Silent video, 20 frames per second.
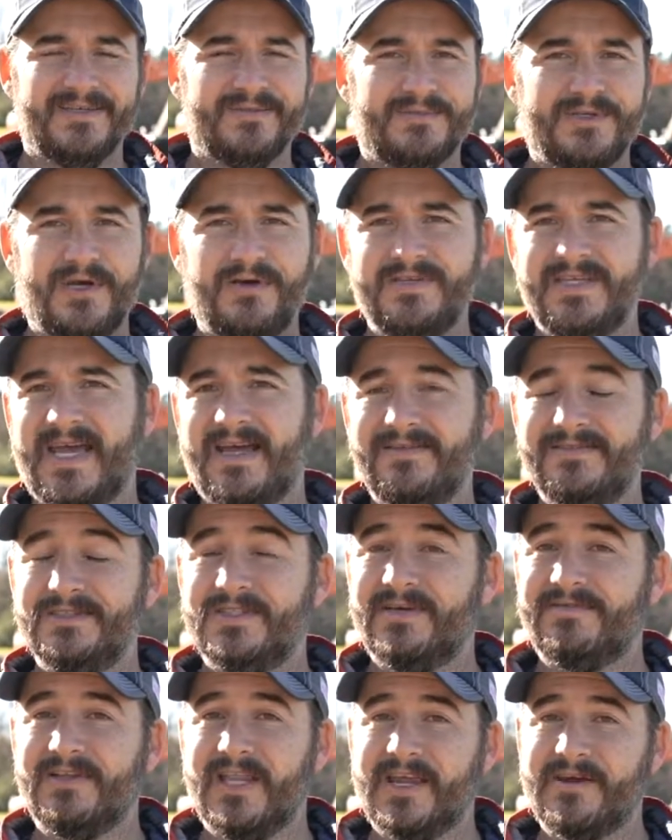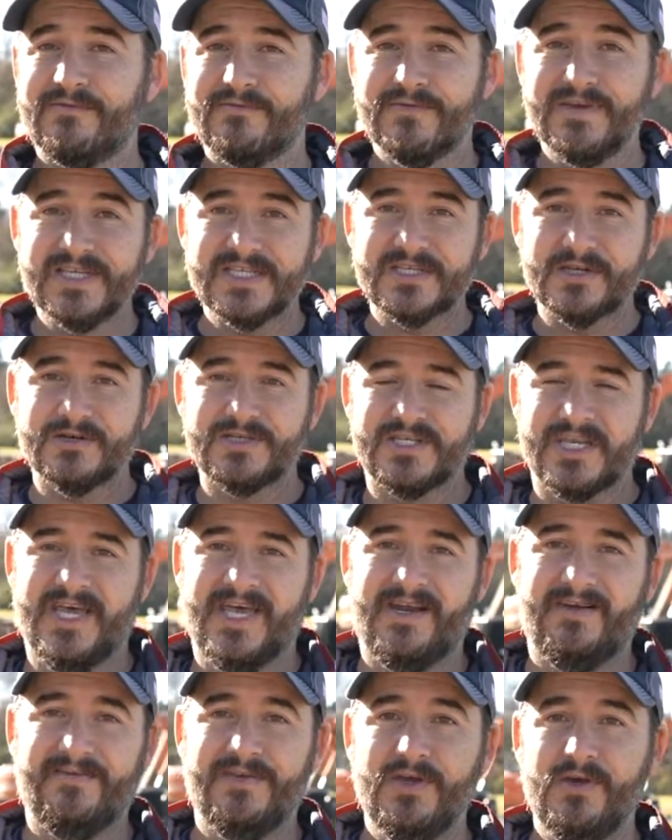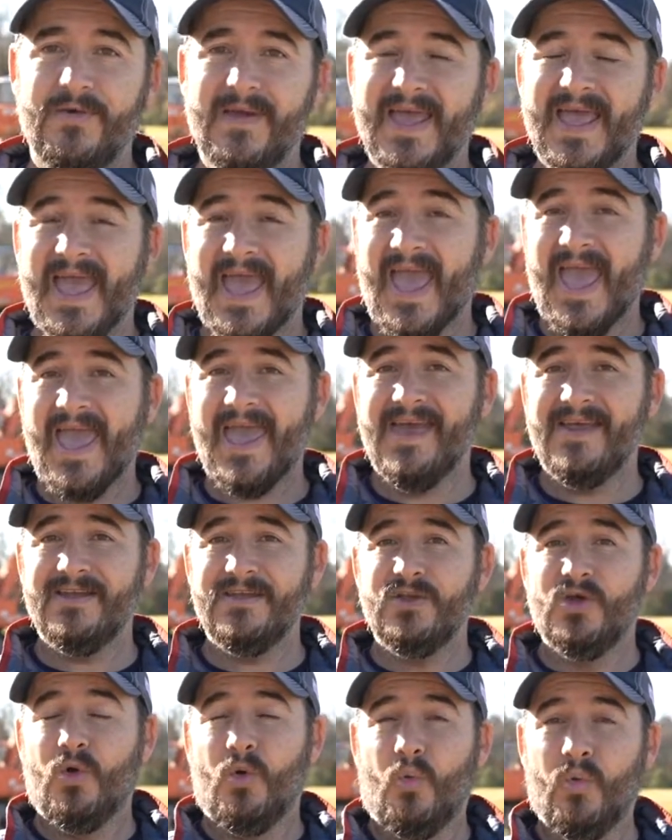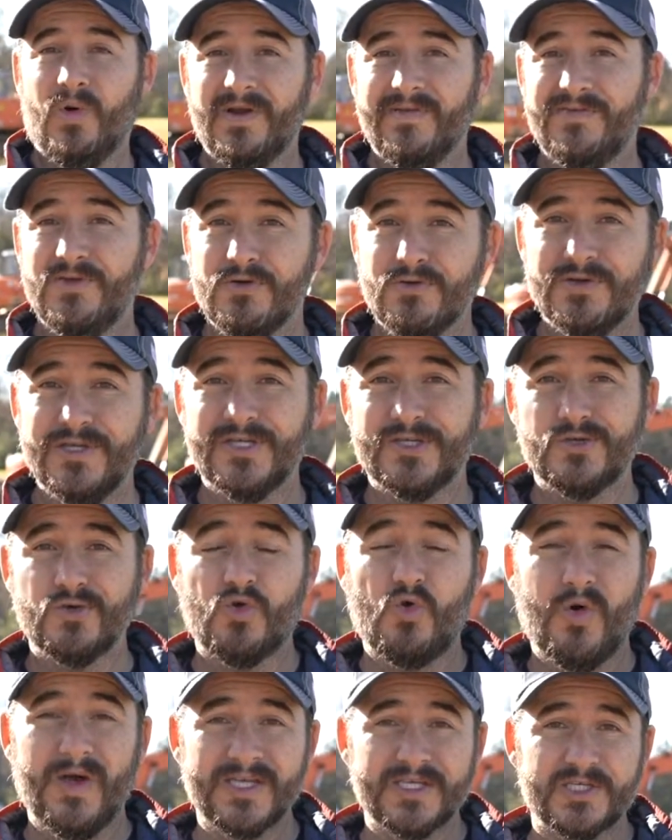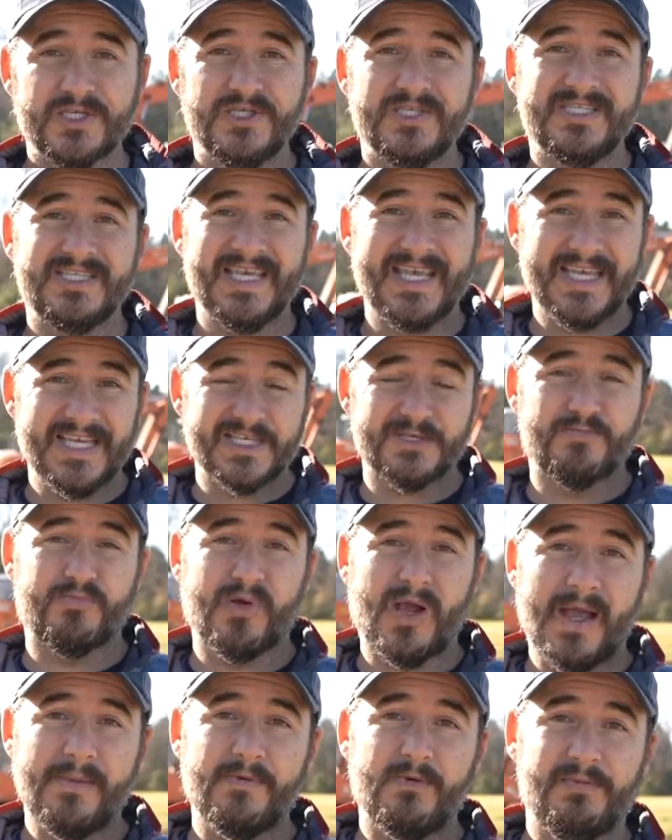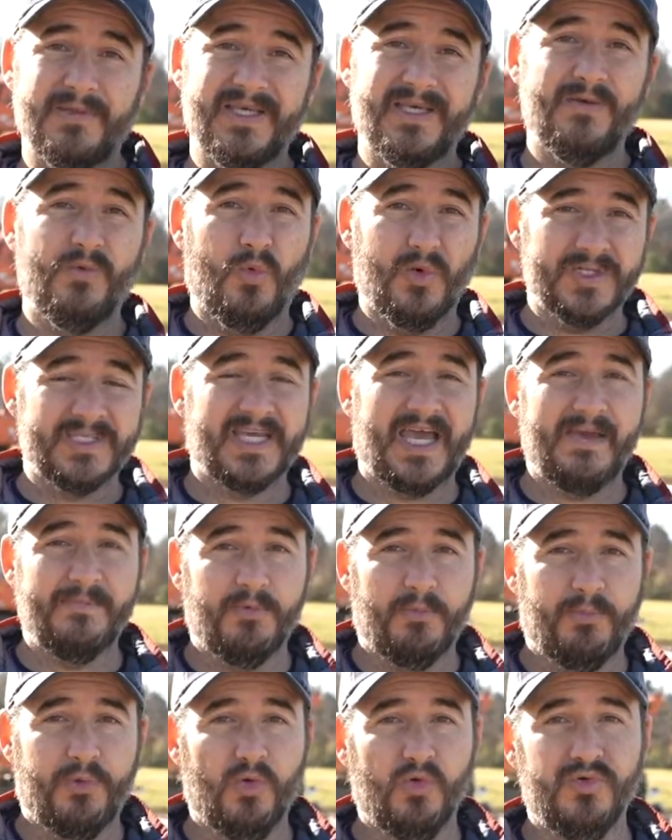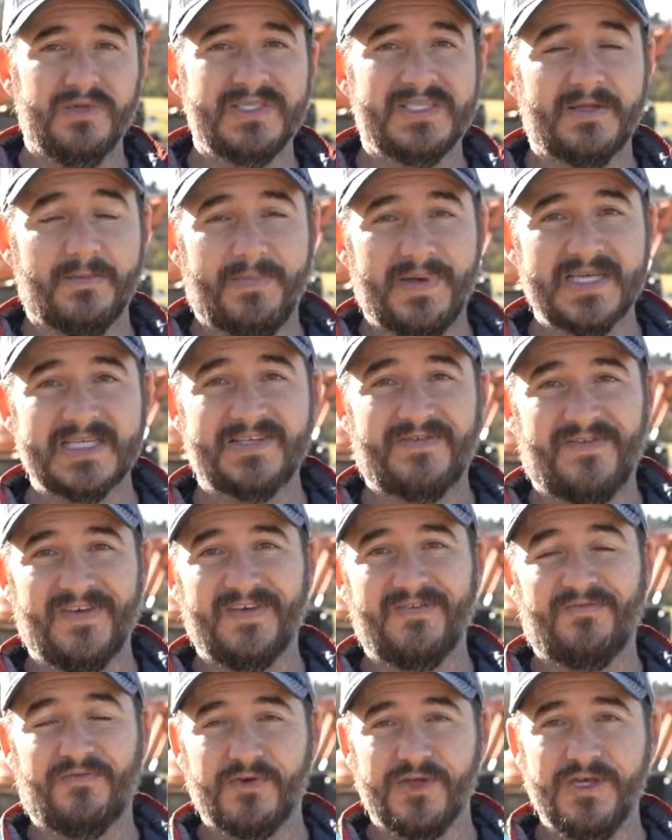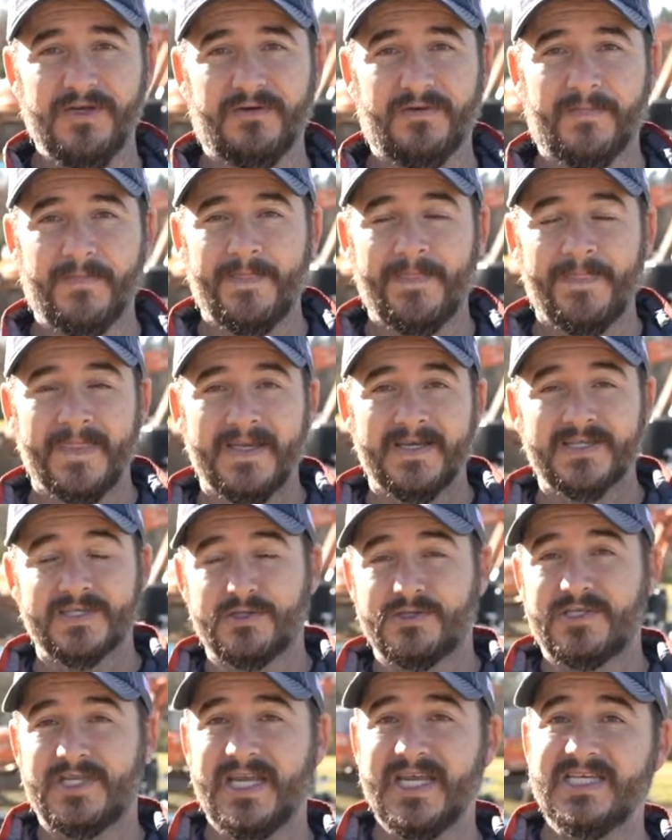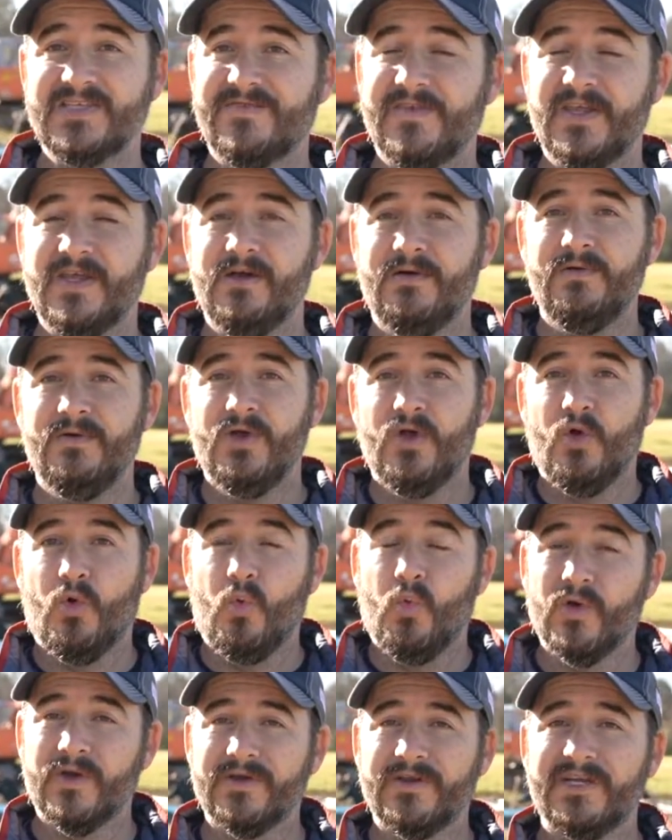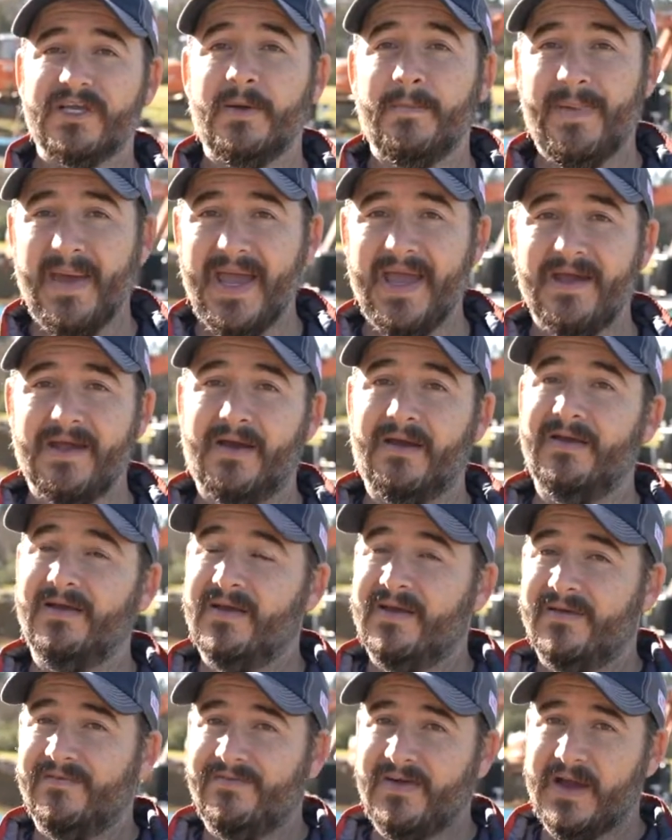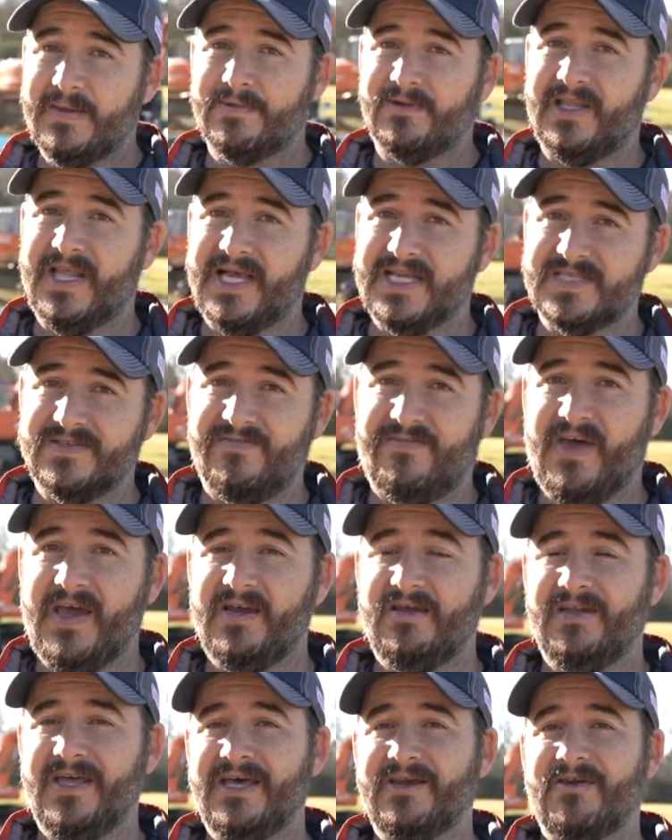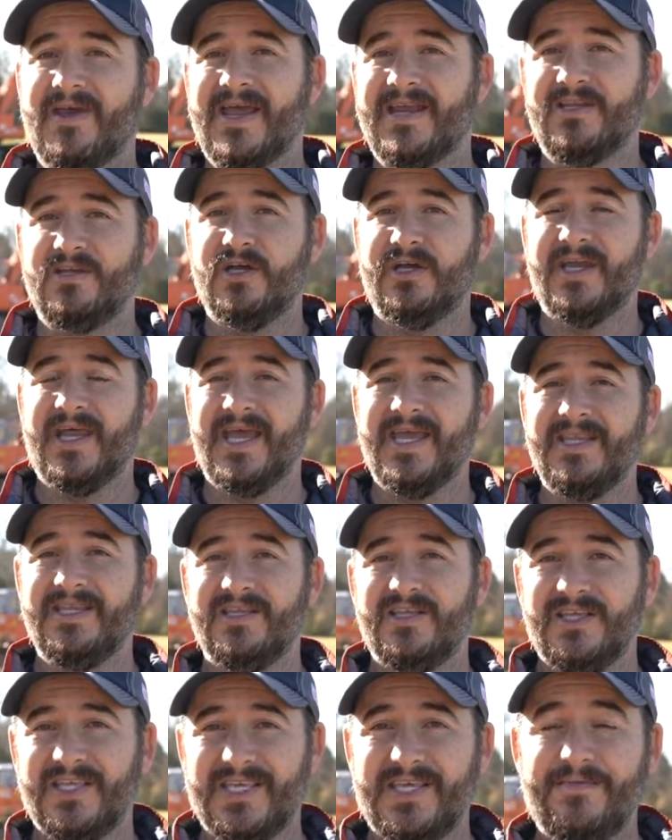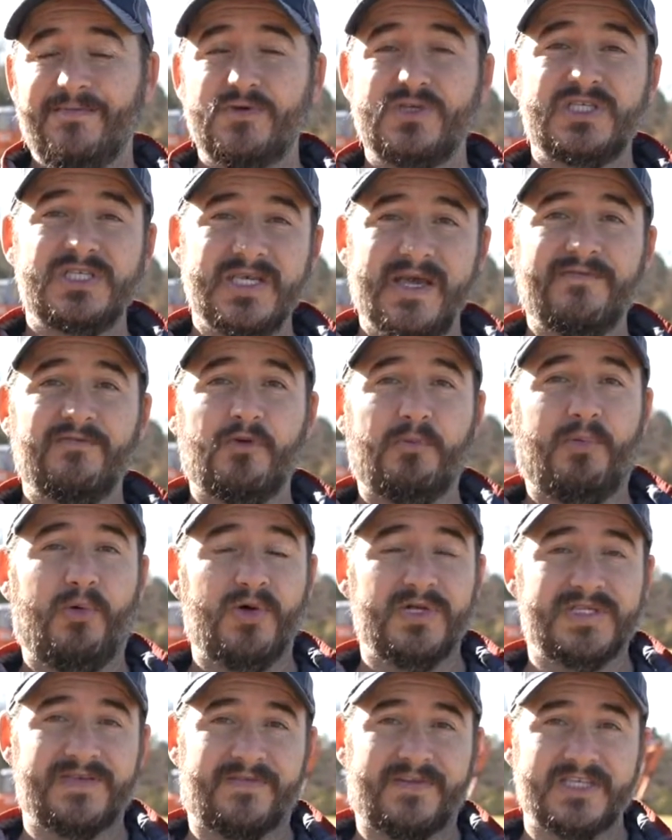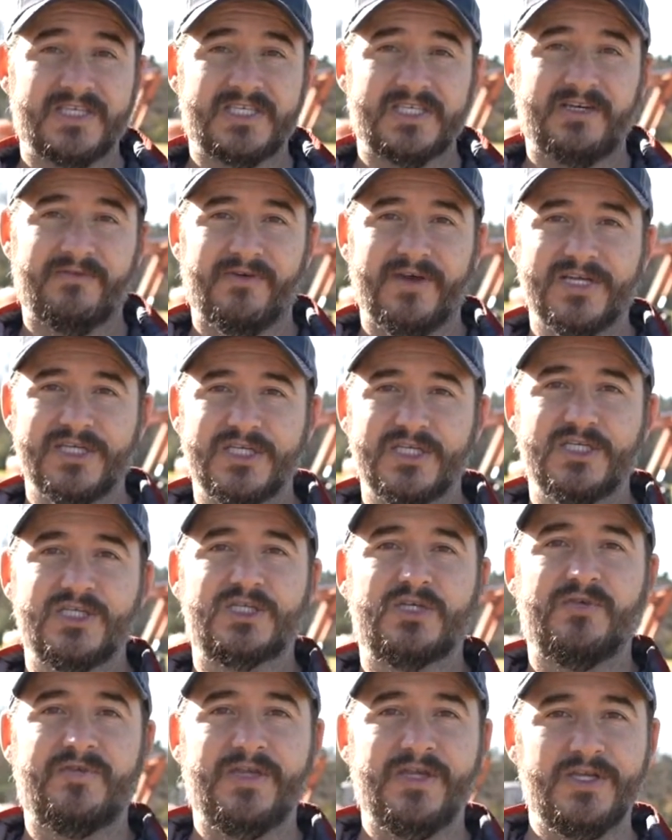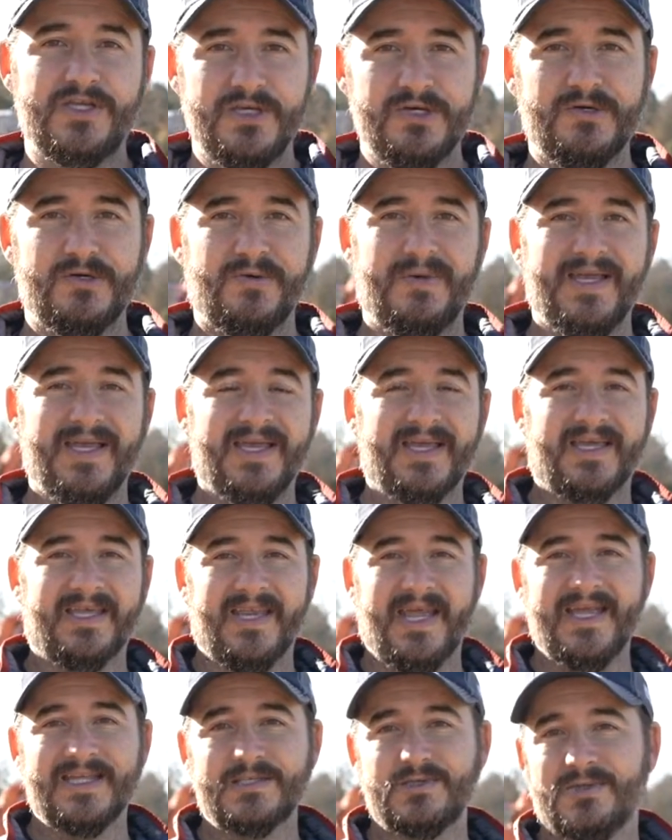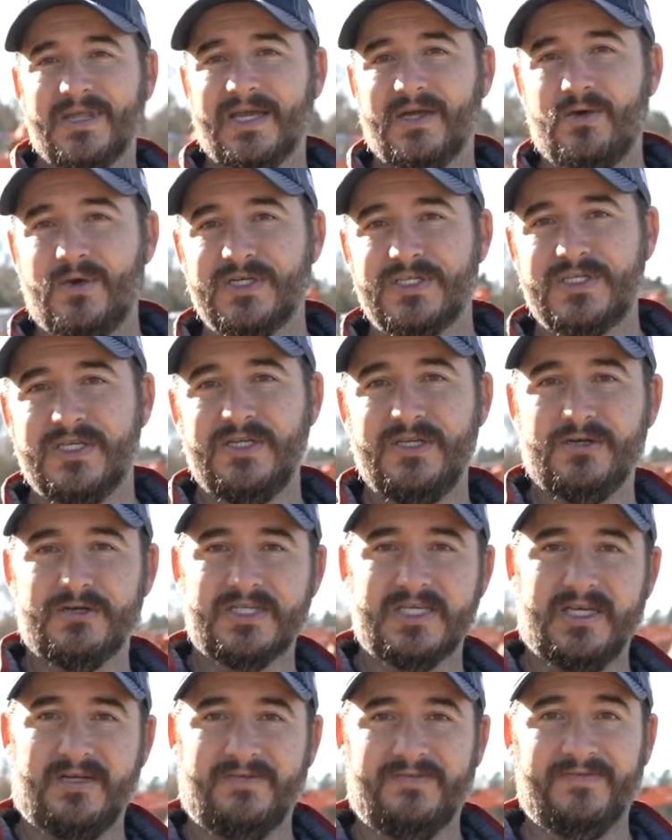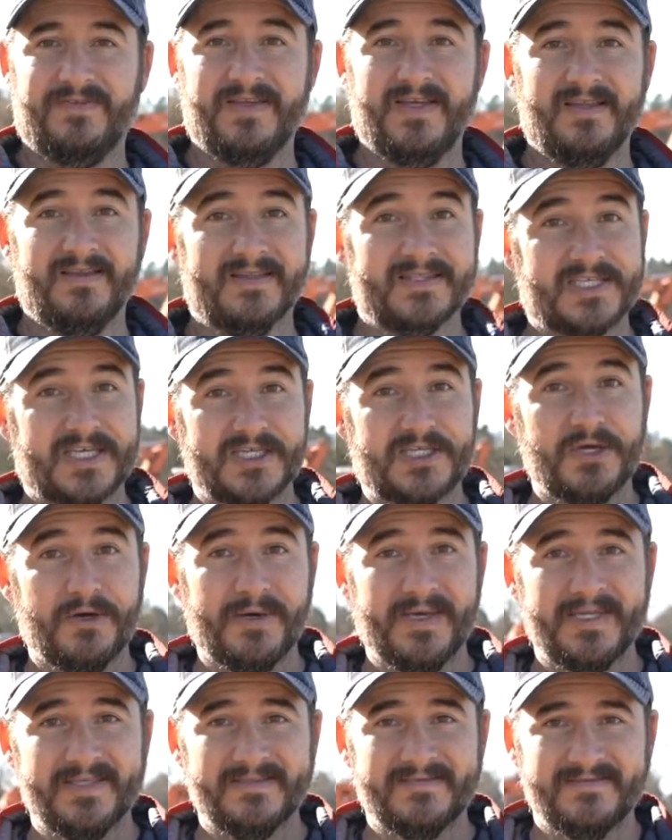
No doubt you have a lot of research ahead of you, and one of your initial questions is probably what type of pool is the best fit for you. So in today's video, we're going to compare fiberglass, vinyl liner, and gunite, give you several points of consideration so that you can answer that question yourself. Let's get to it.